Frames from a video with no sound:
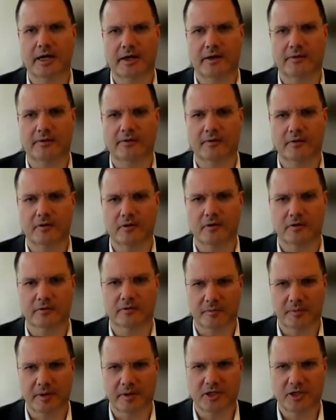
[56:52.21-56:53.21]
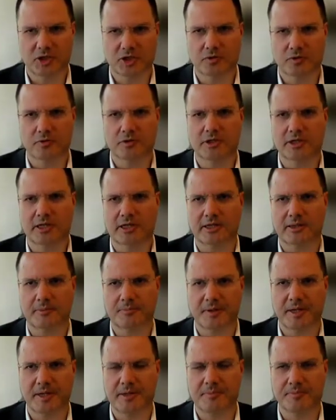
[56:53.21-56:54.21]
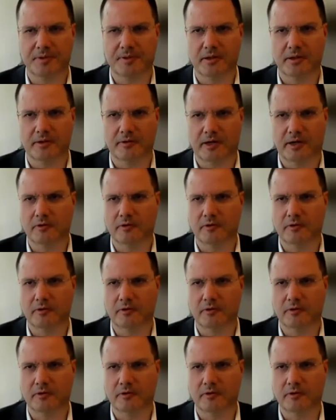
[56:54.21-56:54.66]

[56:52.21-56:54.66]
and also make sure that the people